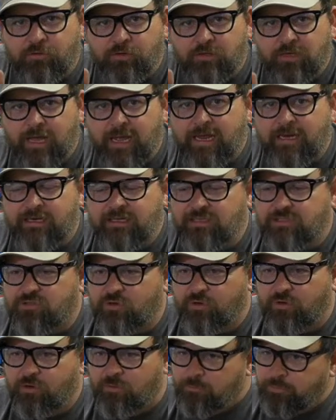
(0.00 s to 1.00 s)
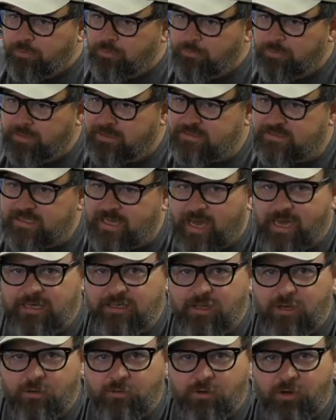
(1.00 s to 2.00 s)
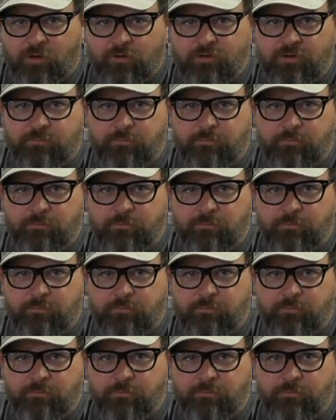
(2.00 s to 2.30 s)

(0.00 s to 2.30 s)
the landing so I don't put a big side load on